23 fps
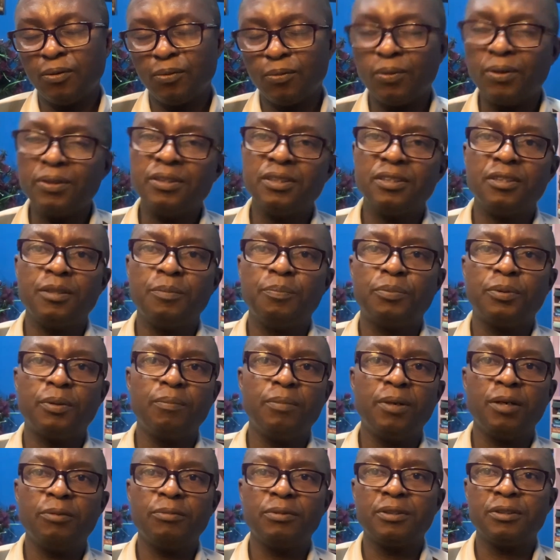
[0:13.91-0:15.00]
What is the
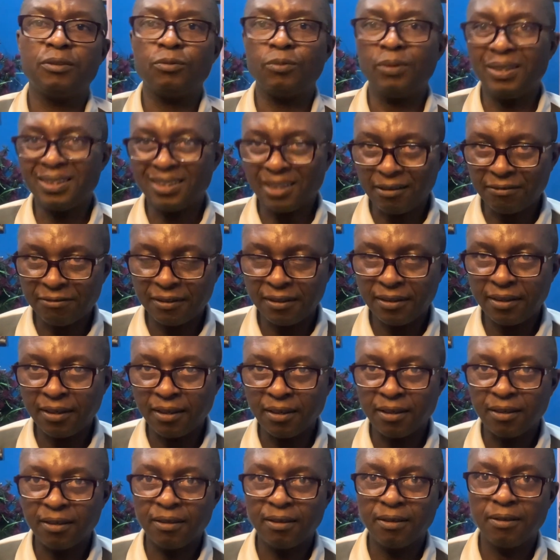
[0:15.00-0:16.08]
problem with West
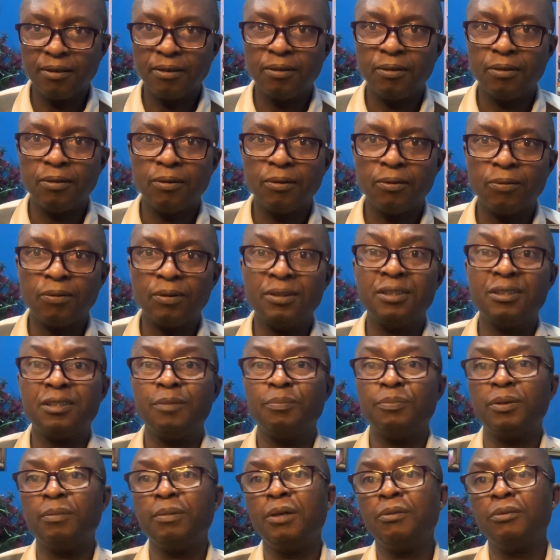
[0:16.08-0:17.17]
Africa? What is the
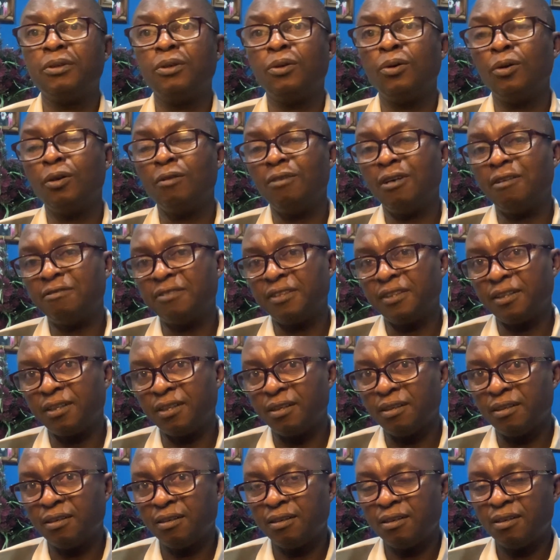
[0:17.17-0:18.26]
problem with the whole of
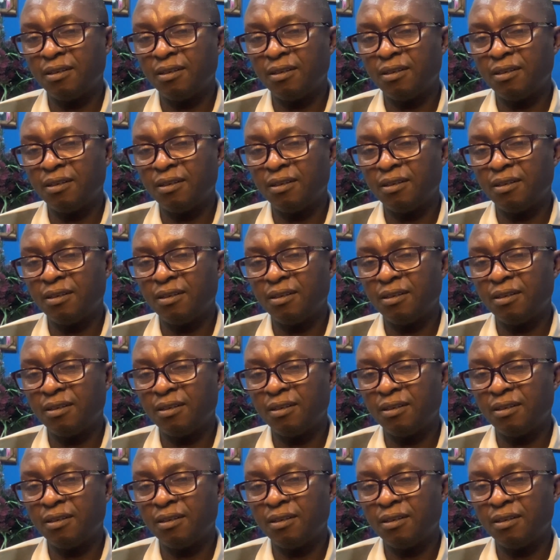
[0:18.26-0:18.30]
Africa?